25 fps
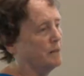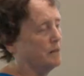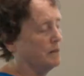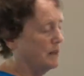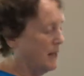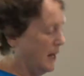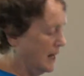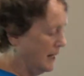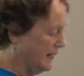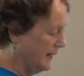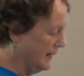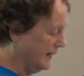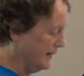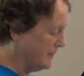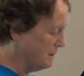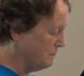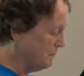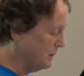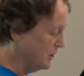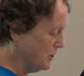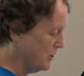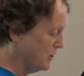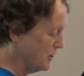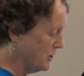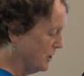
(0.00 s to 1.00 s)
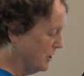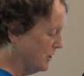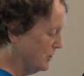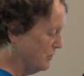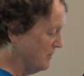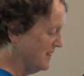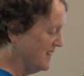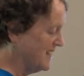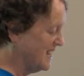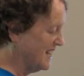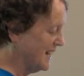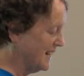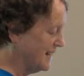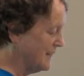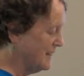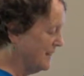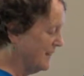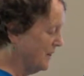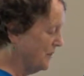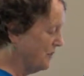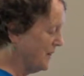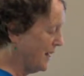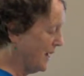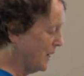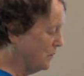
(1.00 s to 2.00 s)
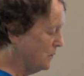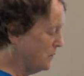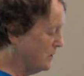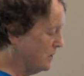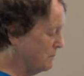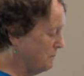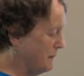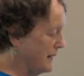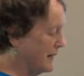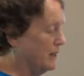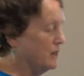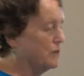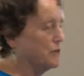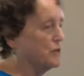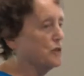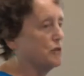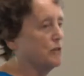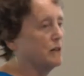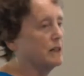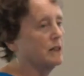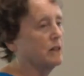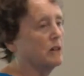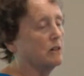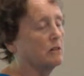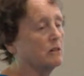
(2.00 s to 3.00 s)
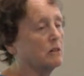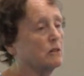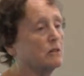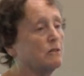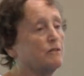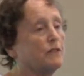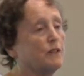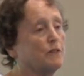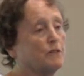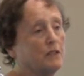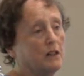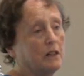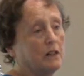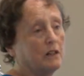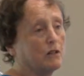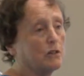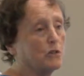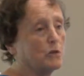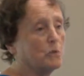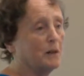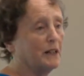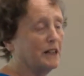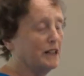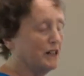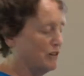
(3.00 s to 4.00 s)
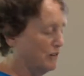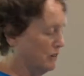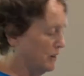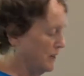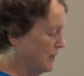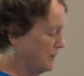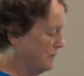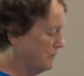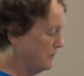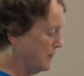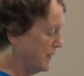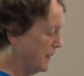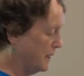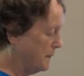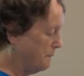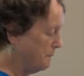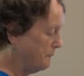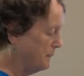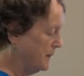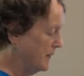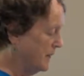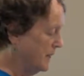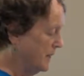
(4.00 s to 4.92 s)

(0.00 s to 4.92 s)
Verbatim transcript: logging as much as 160,000 miles during their 15 or 20 year lifetime.